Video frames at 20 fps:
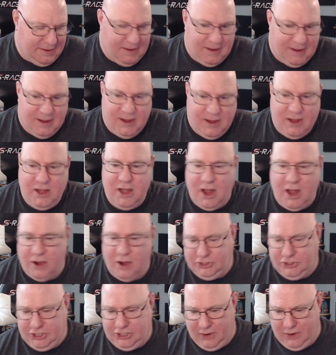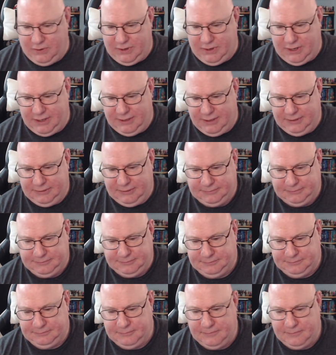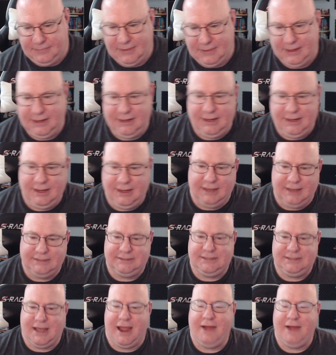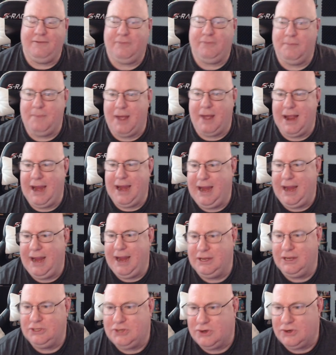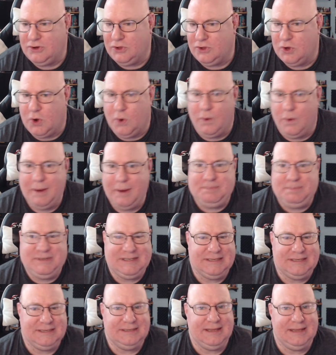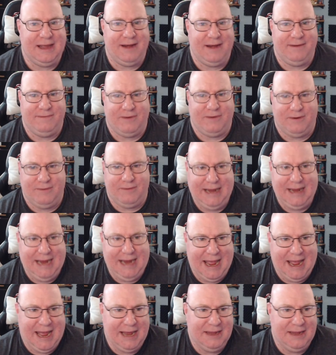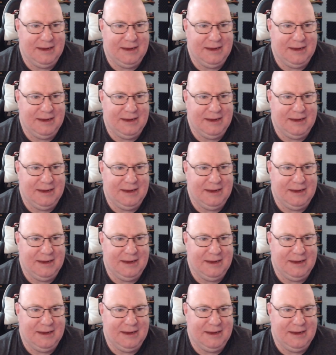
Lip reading: No joke. Aside from my internal quips that I've already had,